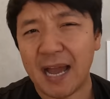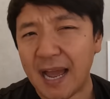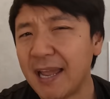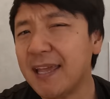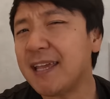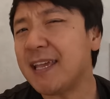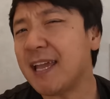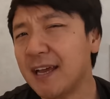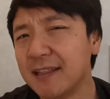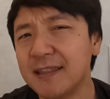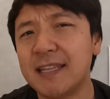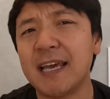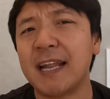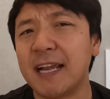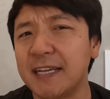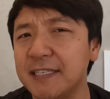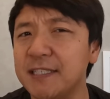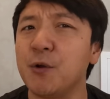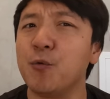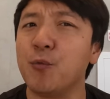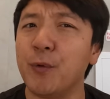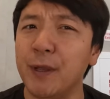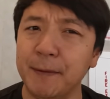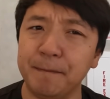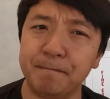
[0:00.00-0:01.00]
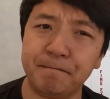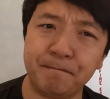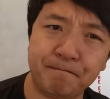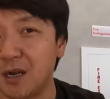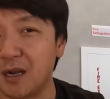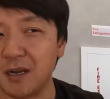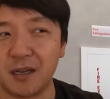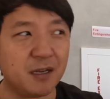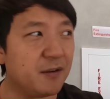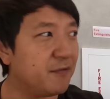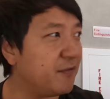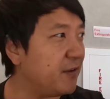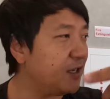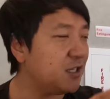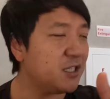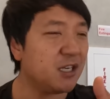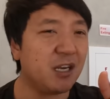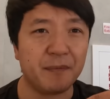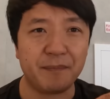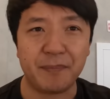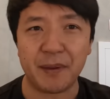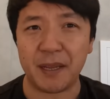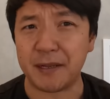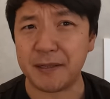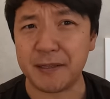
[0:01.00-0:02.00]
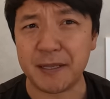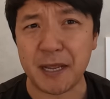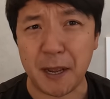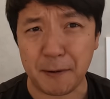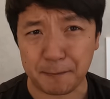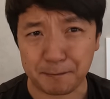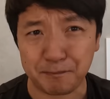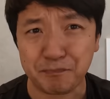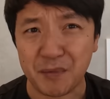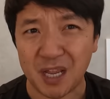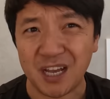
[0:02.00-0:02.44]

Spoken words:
I count that as a win. All right, gonna finish up and